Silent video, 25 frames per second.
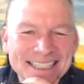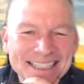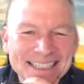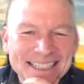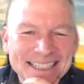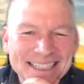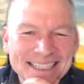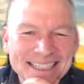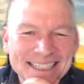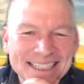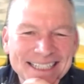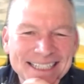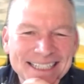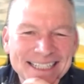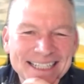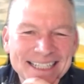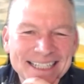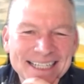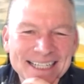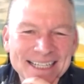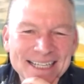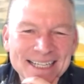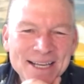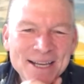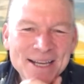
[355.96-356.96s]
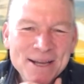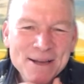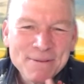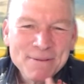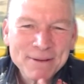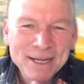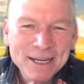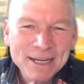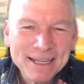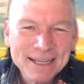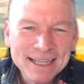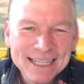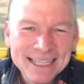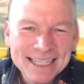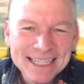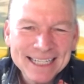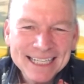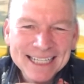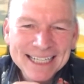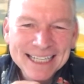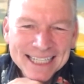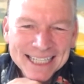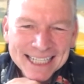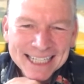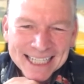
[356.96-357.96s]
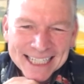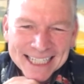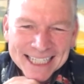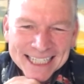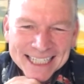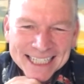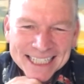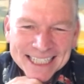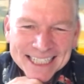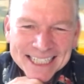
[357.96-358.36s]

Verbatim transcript: Yeah, I thought that was really, I